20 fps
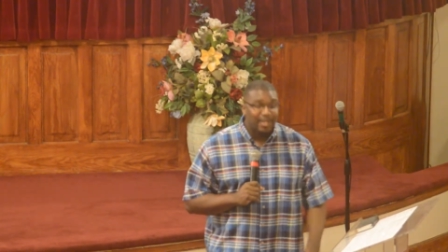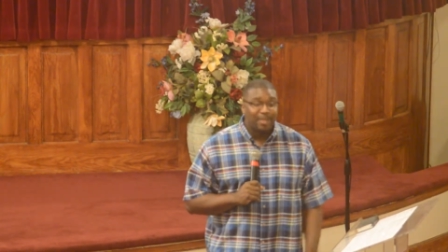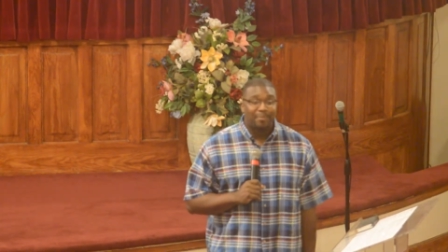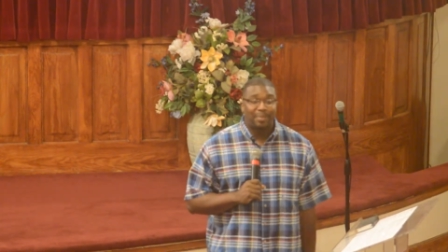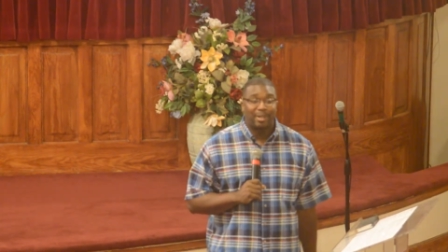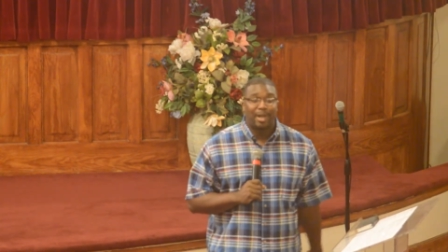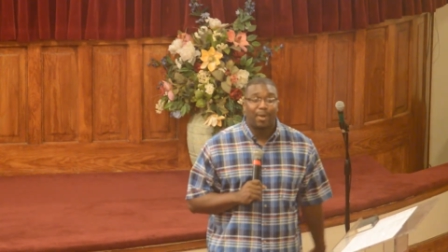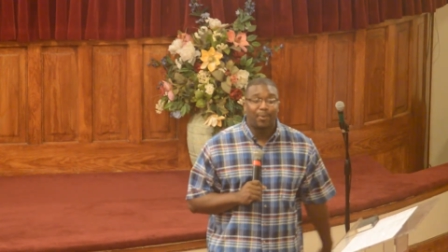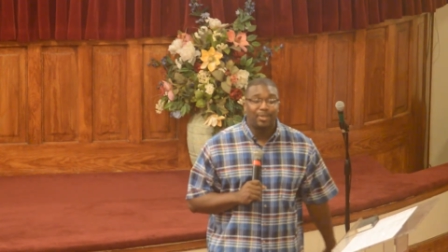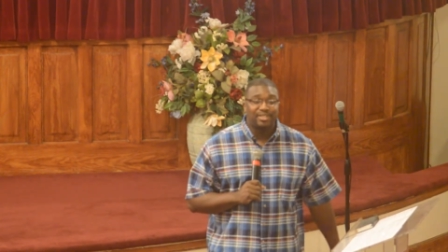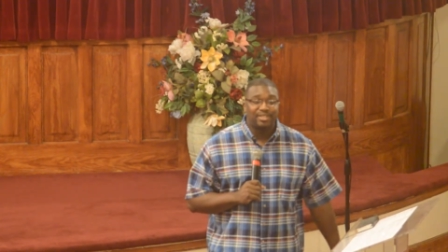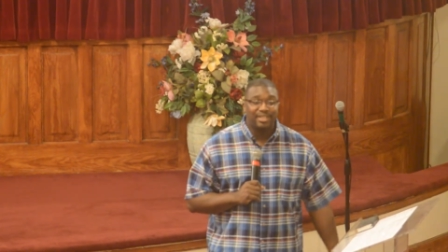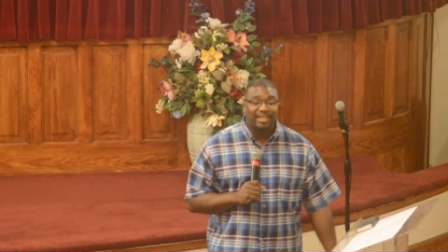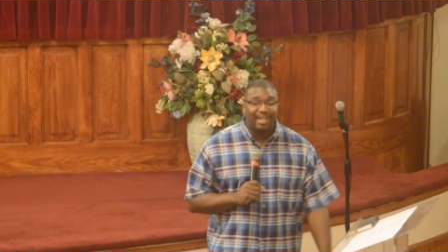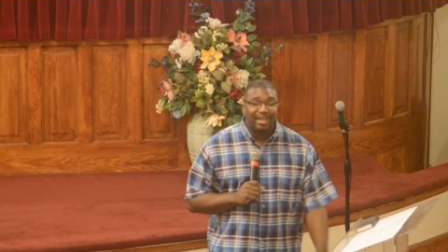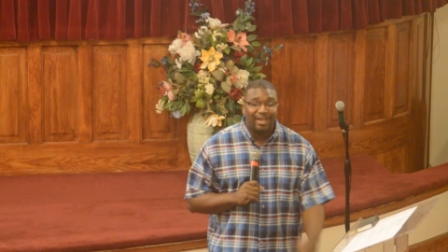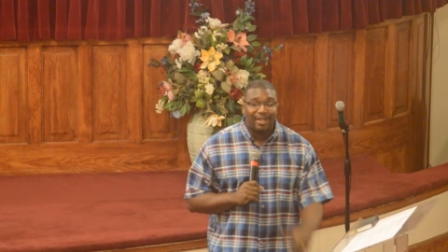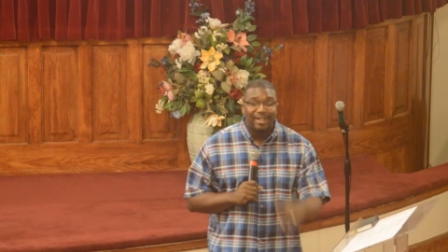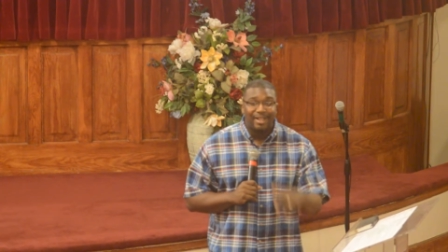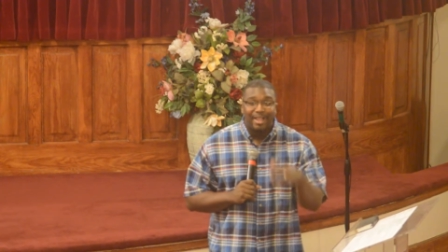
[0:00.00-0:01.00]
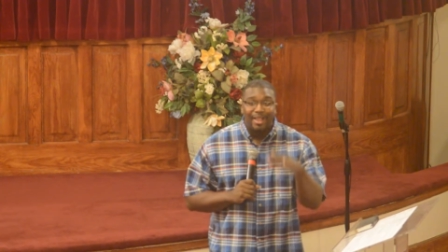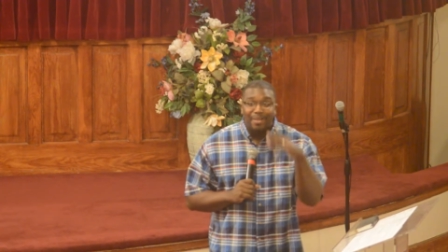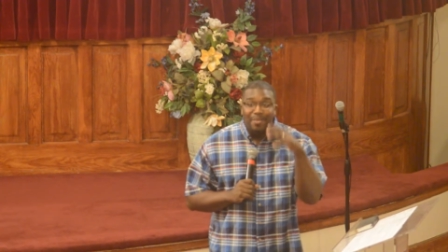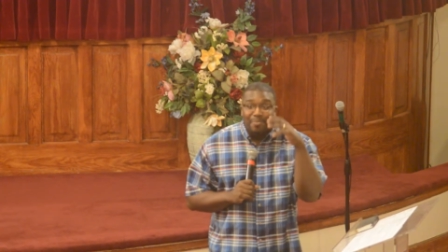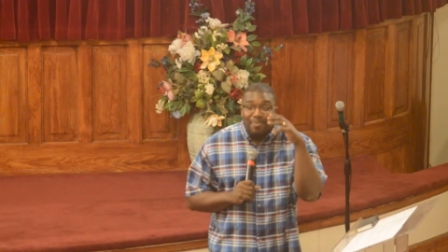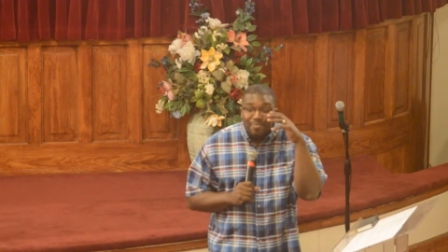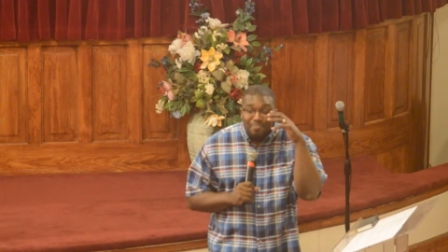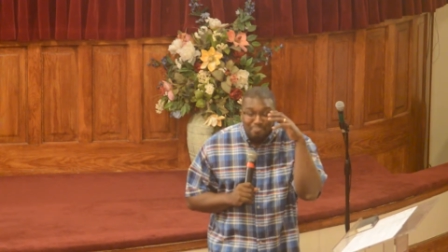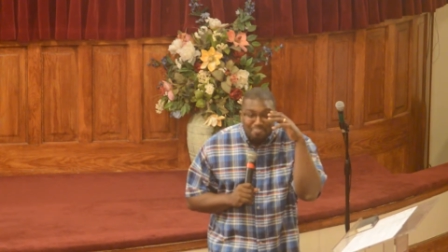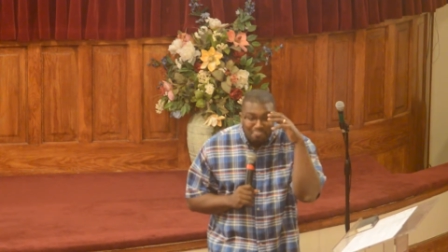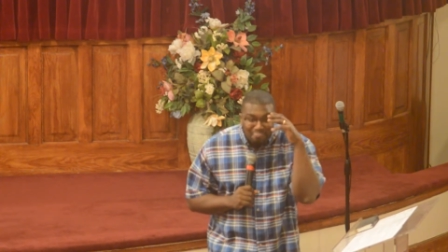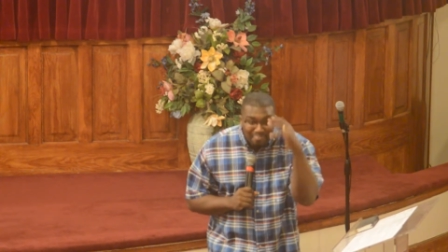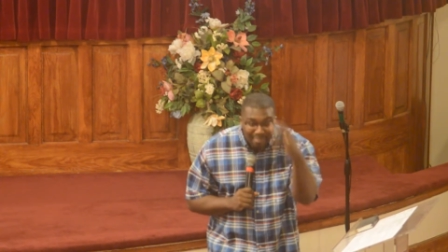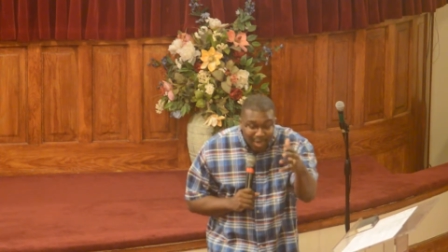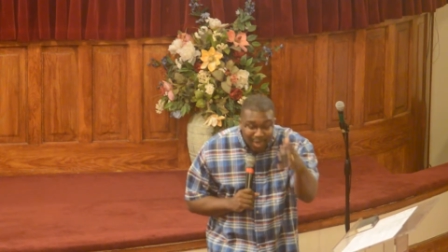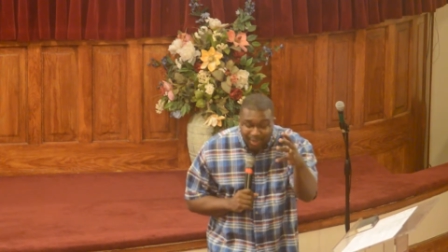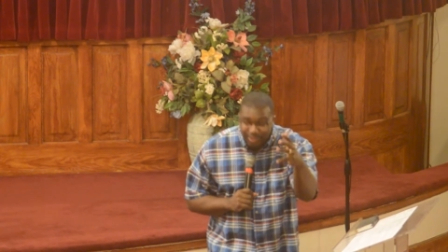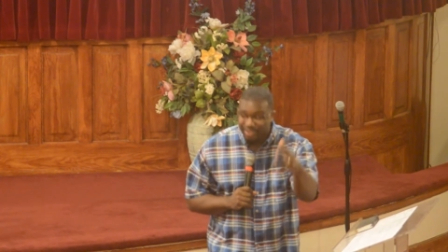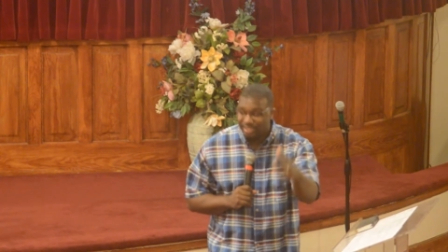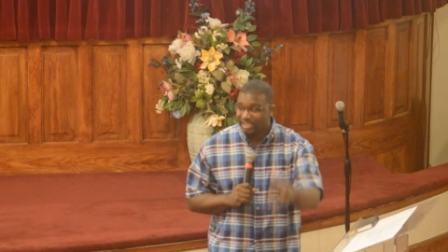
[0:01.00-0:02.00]
but I want to see how
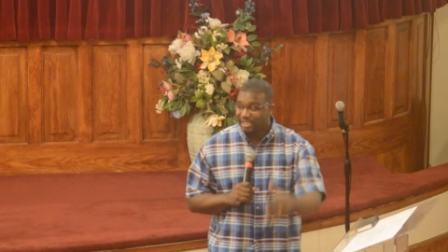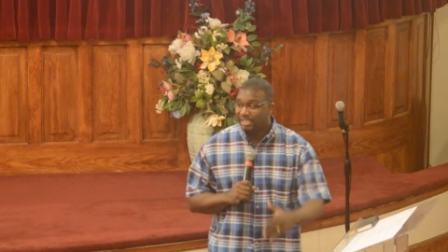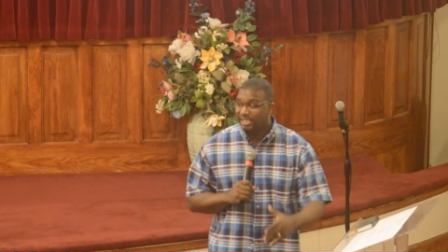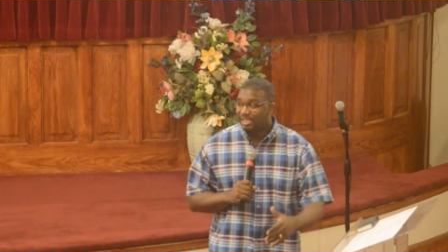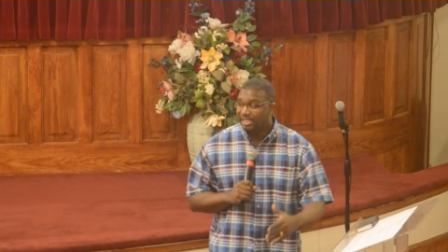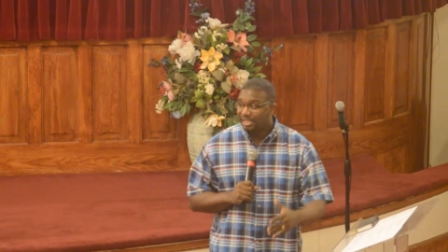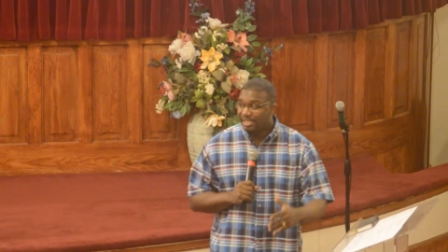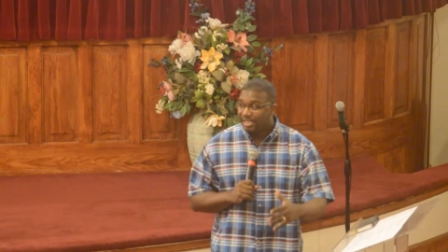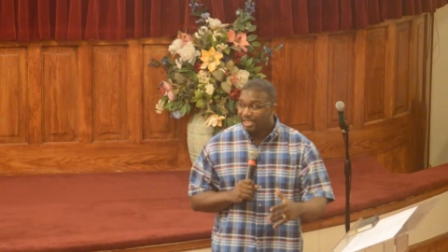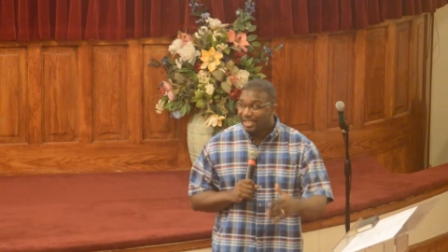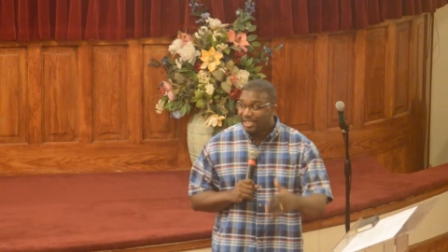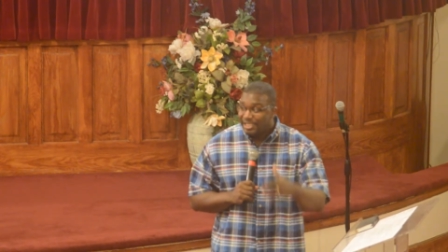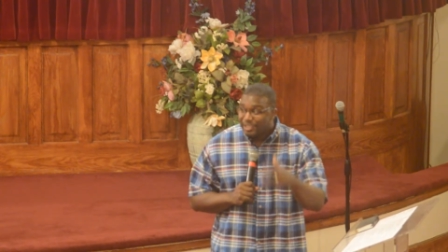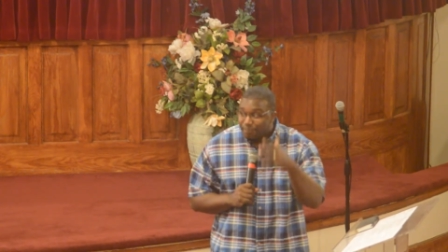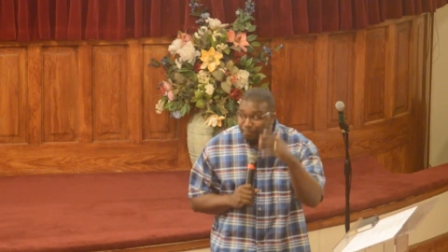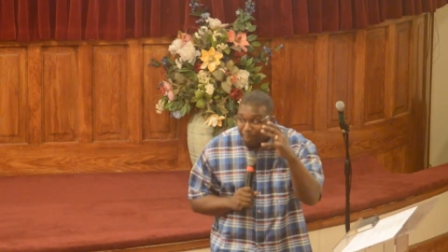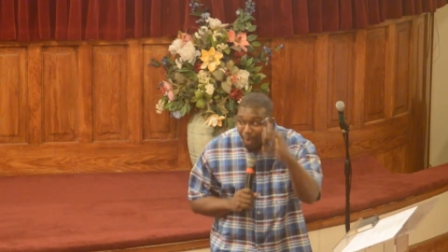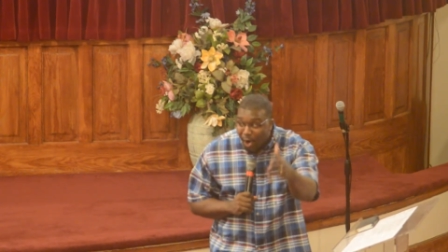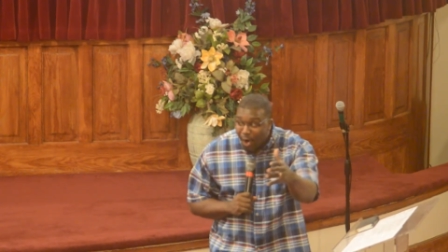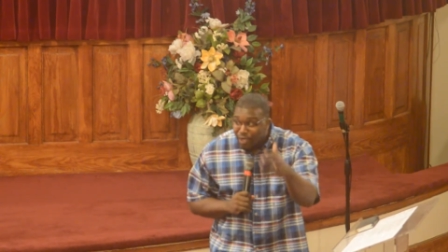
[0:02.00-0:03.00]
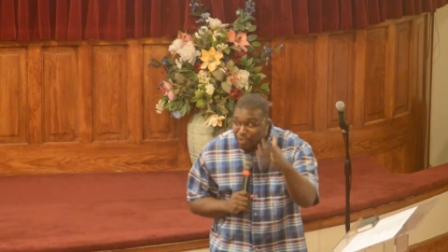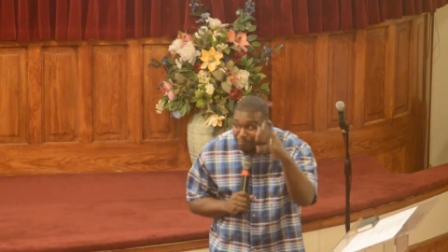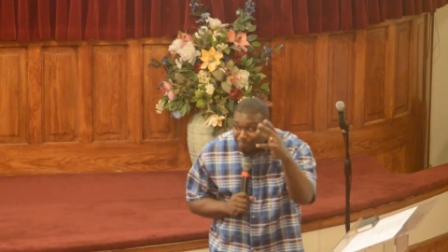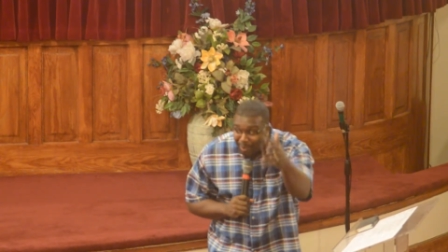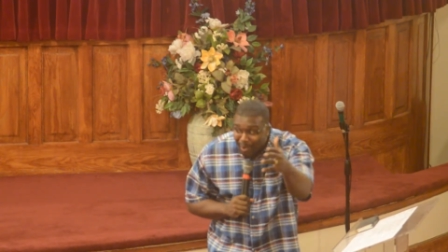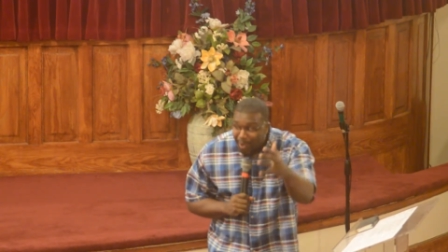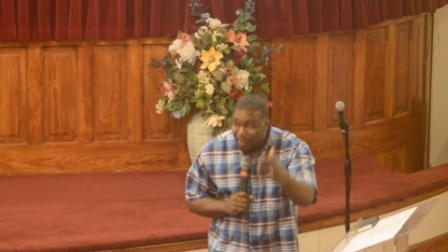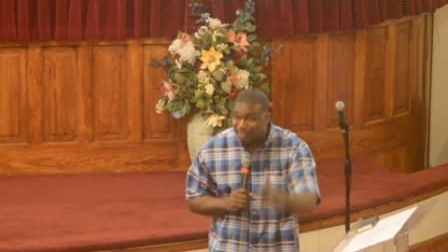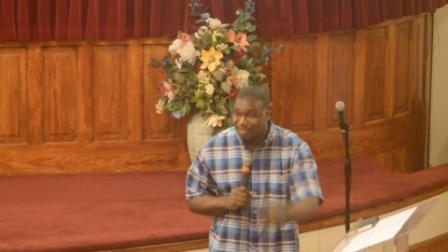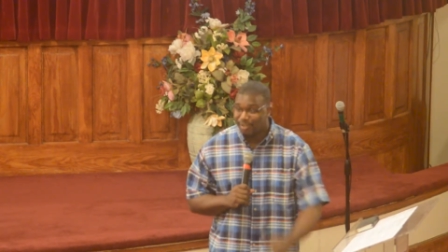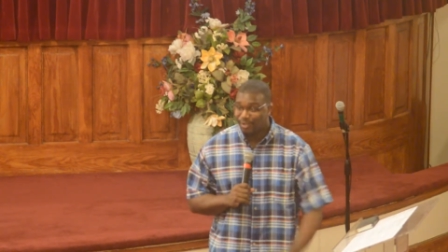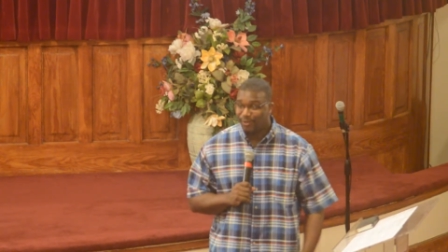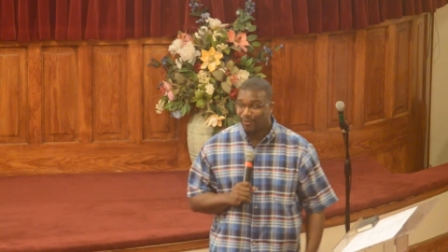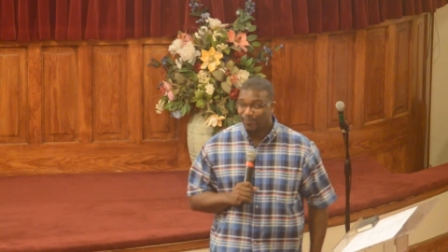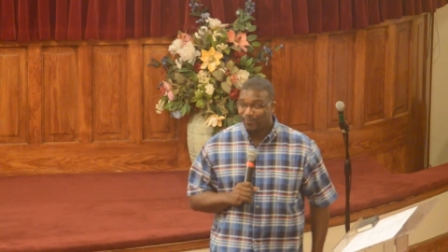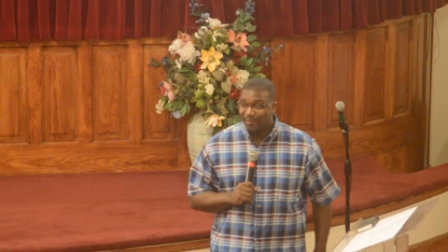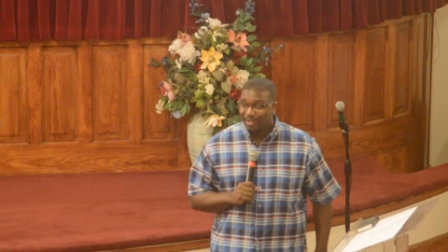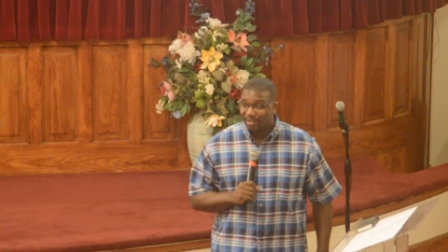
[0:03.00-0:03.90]
mercy is part and parcel